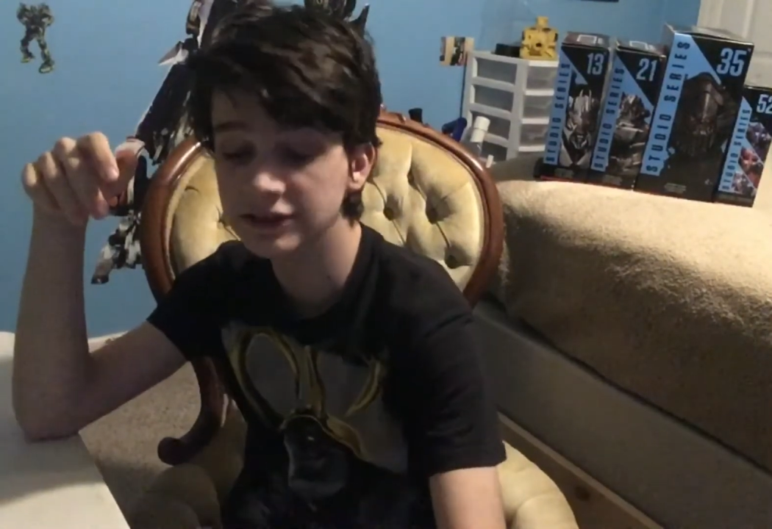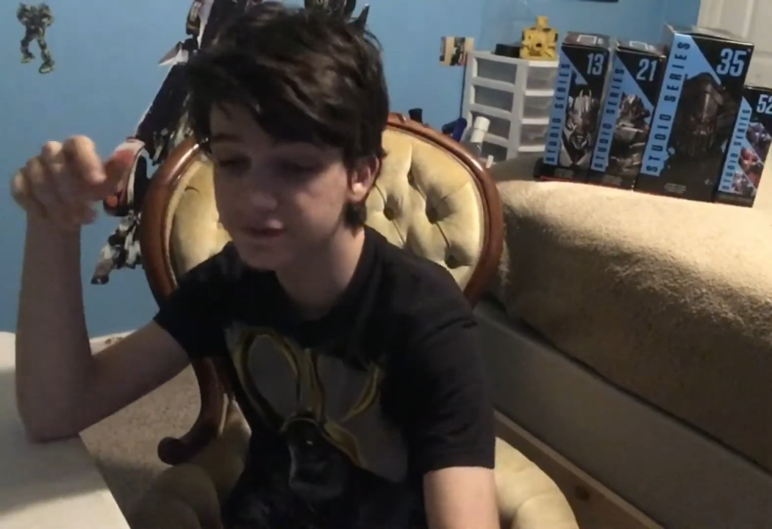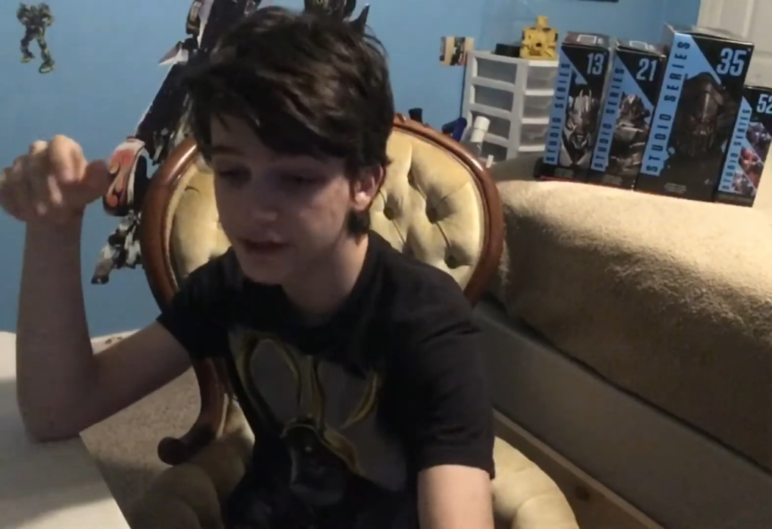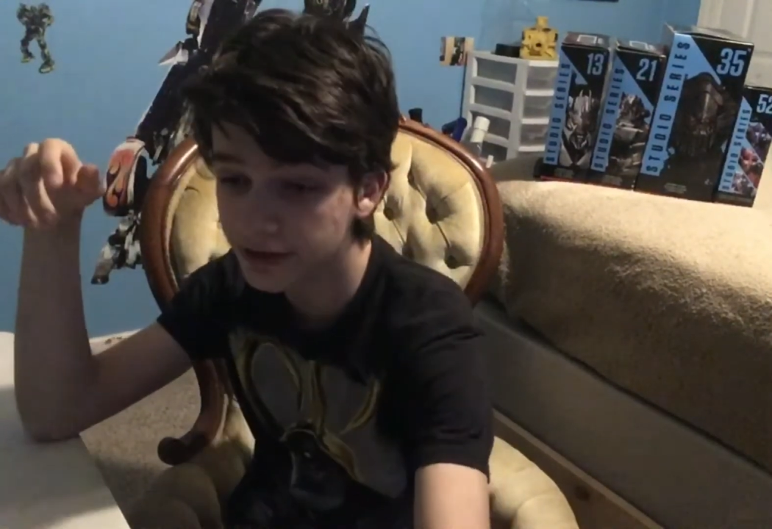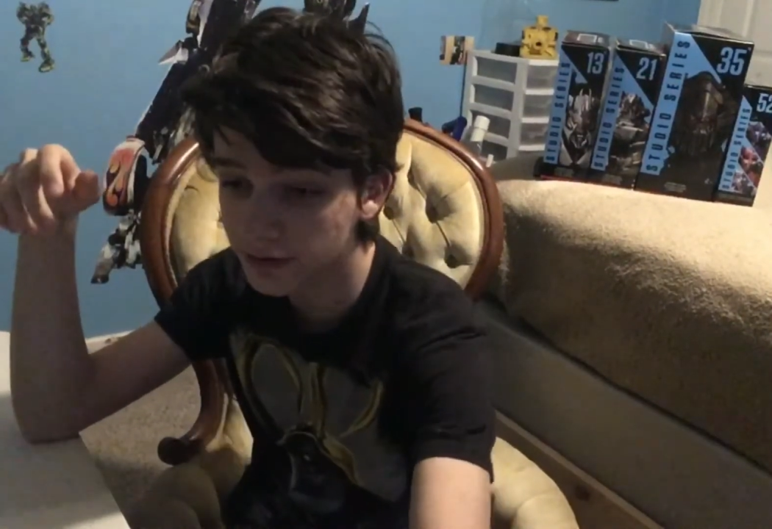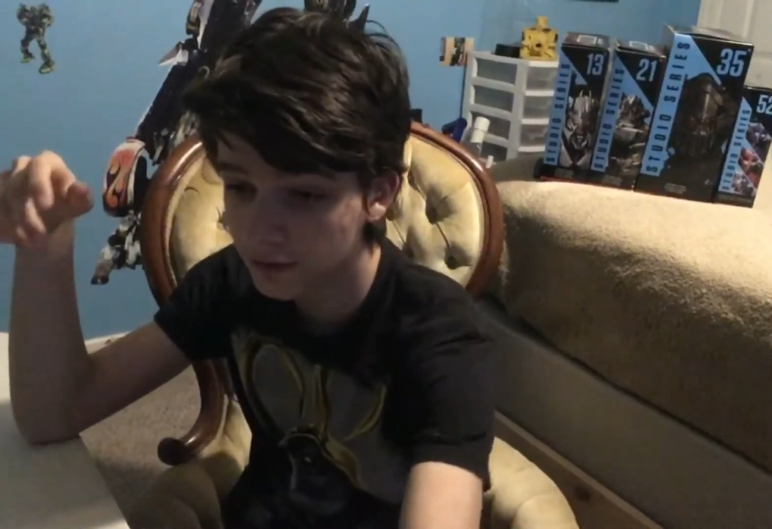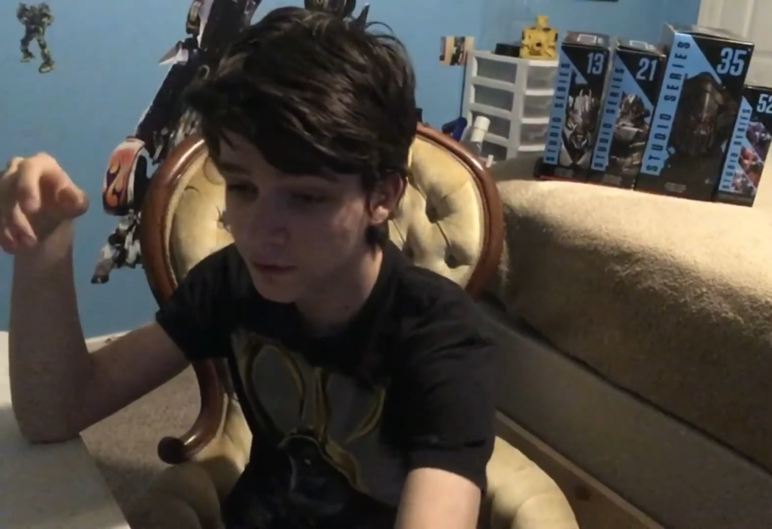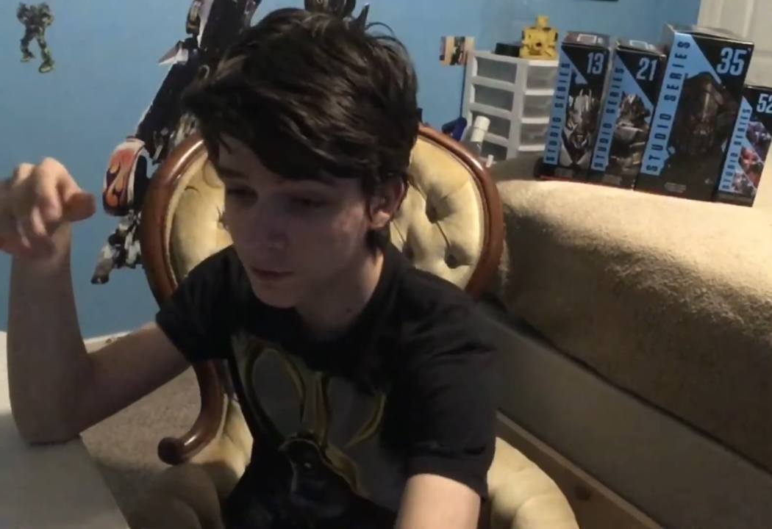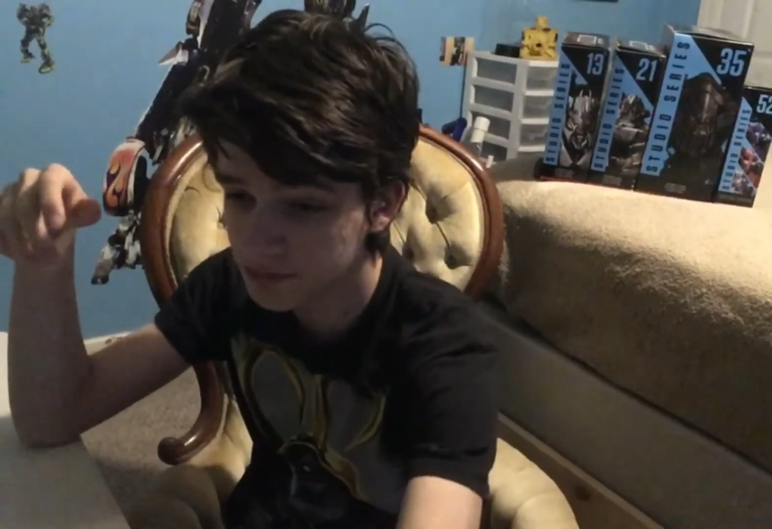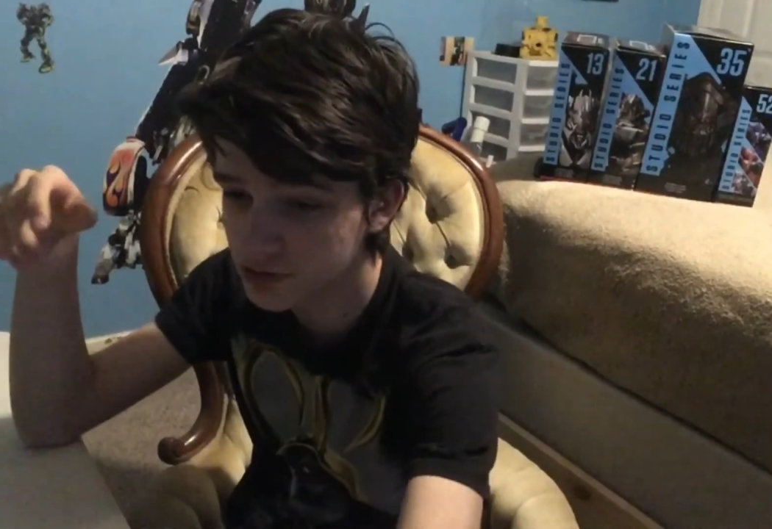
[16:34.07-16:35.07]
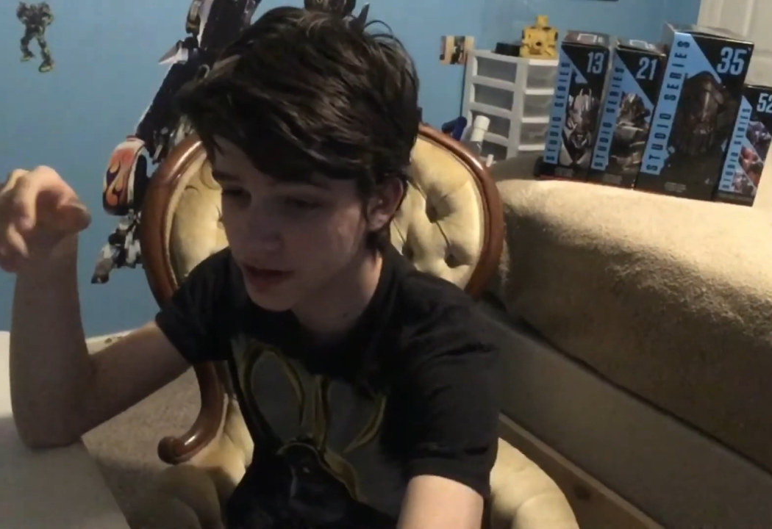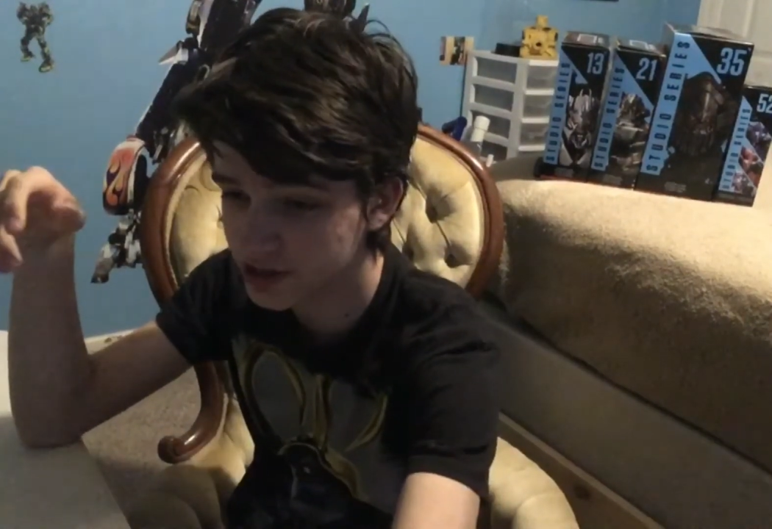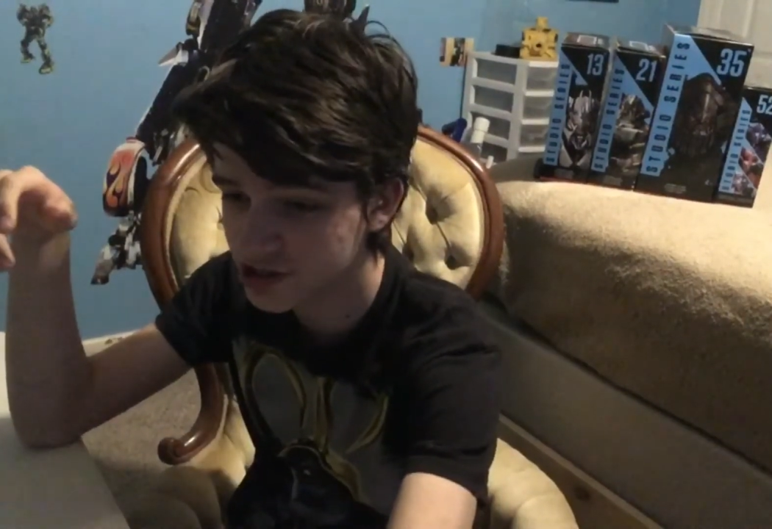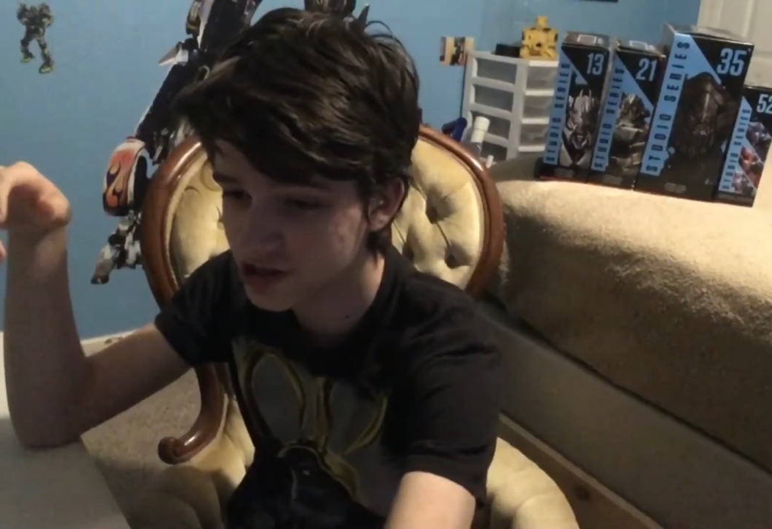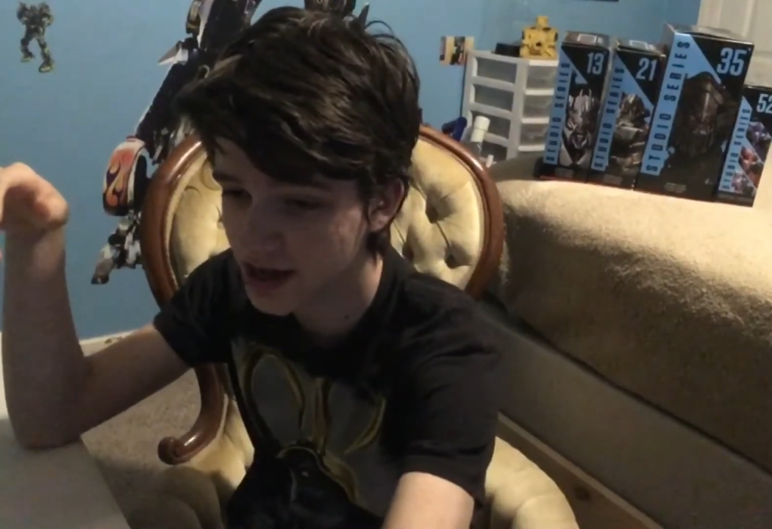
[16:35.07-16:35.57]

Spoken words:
figure, home stretch.